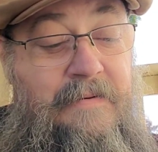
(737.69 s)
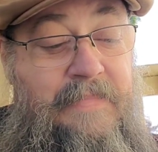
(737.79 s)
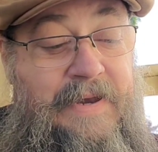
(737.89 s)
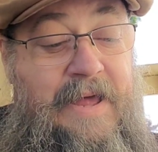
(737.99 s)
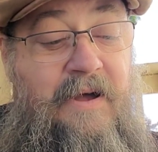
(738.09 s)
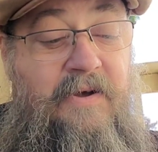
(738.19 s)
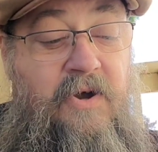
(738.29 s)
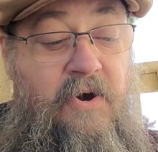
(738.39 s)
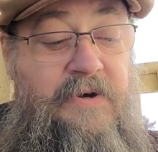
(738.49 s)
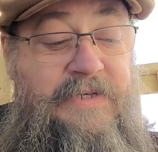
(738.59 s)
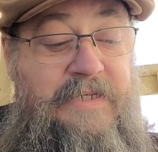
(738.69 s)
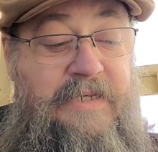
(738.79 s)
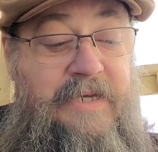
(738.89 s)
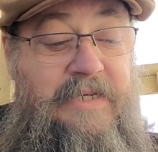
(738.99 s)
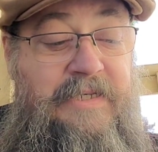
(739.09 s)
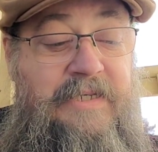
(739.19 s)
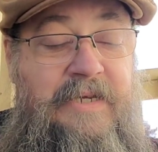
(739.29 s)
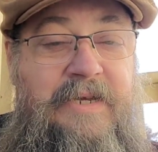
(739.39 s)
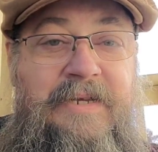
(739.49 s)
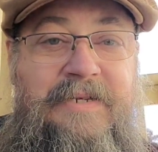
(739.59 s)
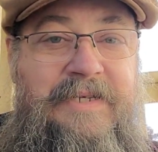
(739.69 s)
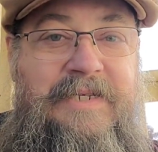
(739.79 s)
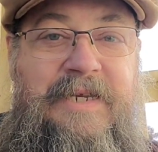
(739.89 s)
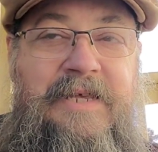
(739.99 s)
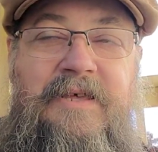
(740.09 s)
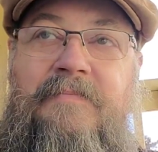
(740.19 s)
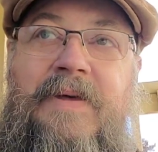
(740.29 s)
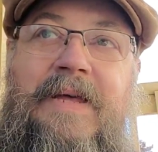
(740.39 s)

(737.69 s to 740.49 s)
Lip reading: but now curses us to see them